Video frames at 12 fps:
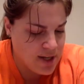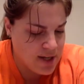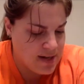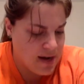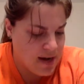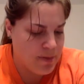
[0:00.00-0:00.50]

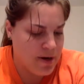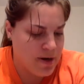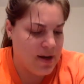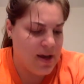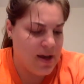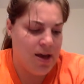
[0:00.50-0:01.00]
Steinberg,
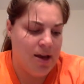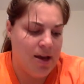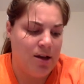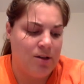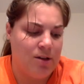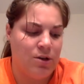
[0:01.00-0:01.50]

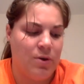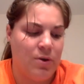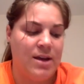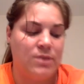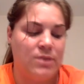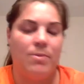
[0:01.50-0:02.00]
and so
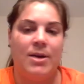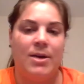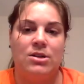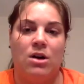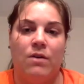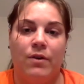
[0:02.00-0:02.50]
his were based
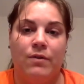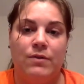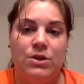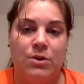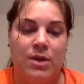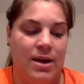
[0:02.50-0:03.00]
off of
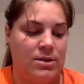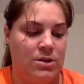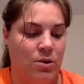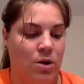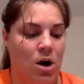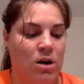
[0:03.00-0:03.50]
two things.
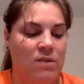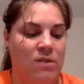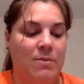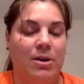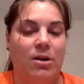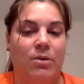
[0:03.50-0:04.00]
So cognitive
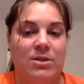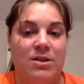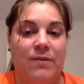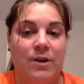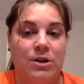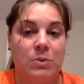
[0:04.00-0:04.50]
ability was the
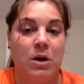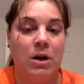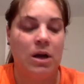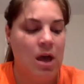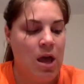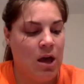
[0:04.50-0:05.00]
first one,
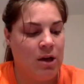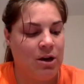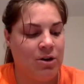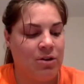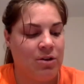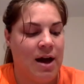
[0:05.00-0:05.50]
and
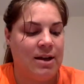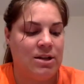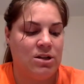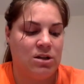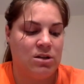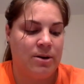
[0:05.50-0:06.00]
under that he
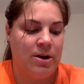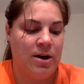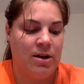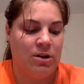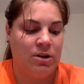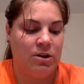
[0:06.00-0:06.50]
talks about
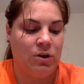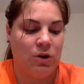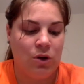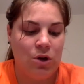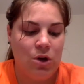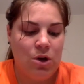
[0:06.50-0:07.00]

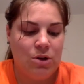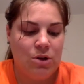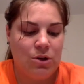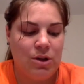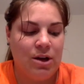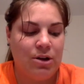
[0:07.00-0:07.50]
analytical.
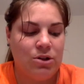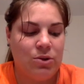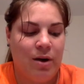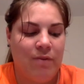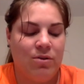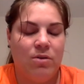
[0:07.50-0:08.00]
So thinkers who
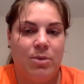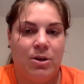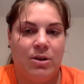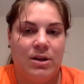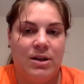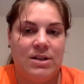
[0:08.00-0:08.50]
have the
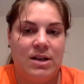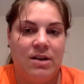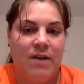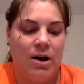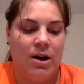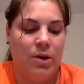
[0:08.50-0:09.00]
ability to
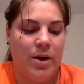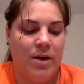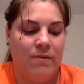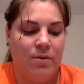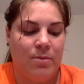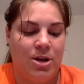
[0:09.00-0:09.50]
evaluate
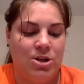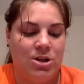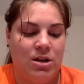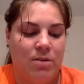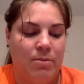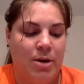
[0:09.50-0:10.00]
information
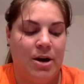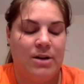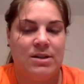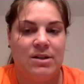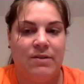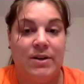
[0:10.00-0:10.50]
and compare it
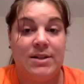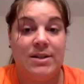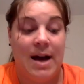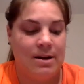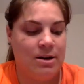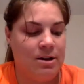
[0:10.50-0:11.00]
to different
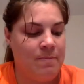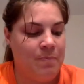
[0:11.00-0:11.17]
data.